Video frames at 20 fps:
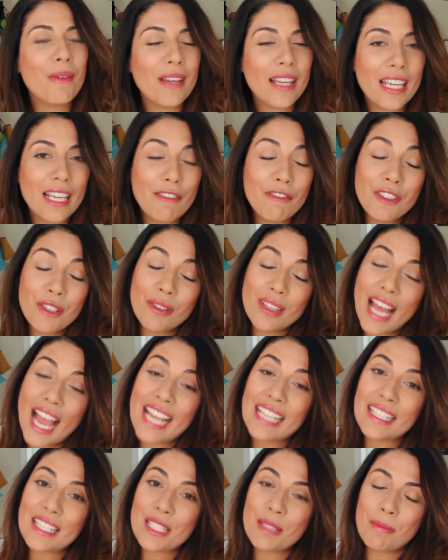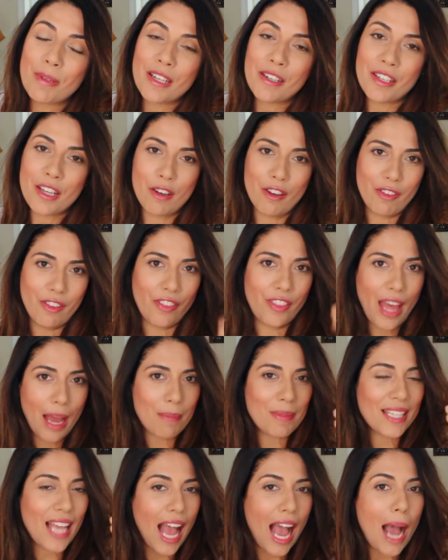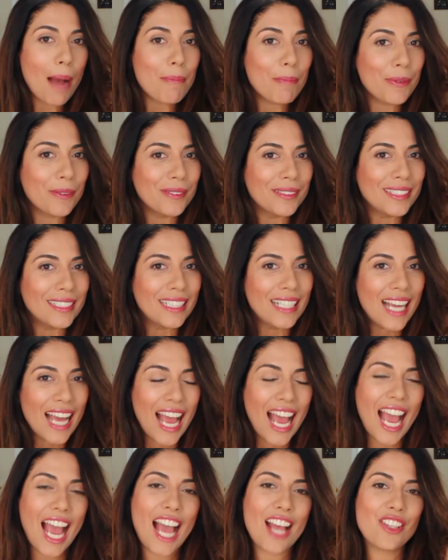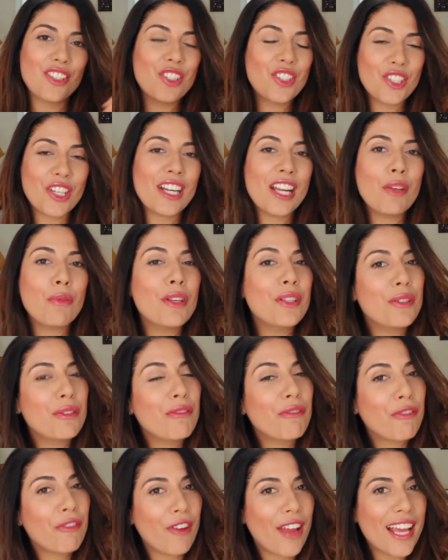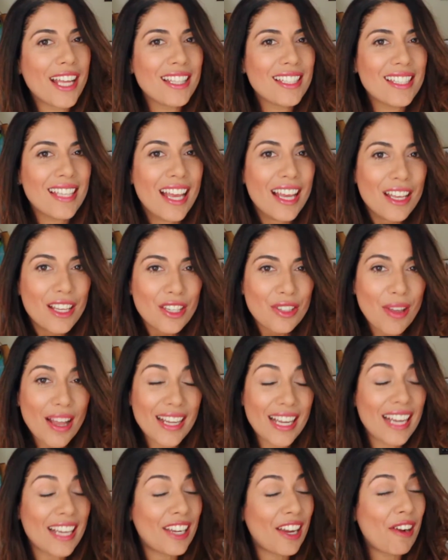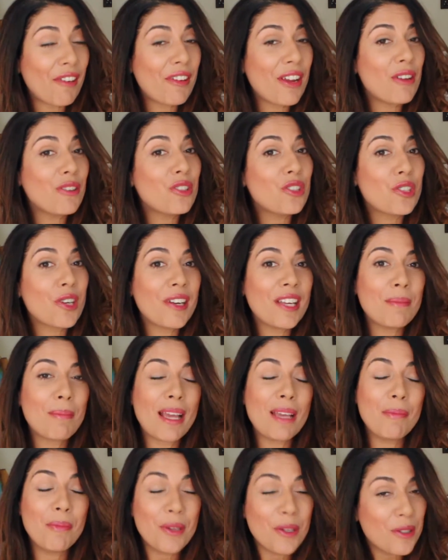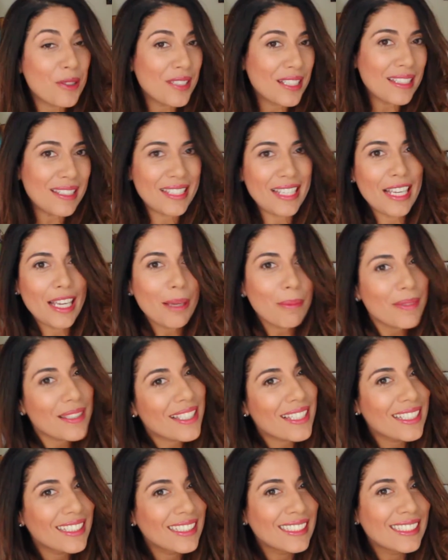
If you like this video, thumbs up and share it with your friends so I can carry on sharing my beauty tips.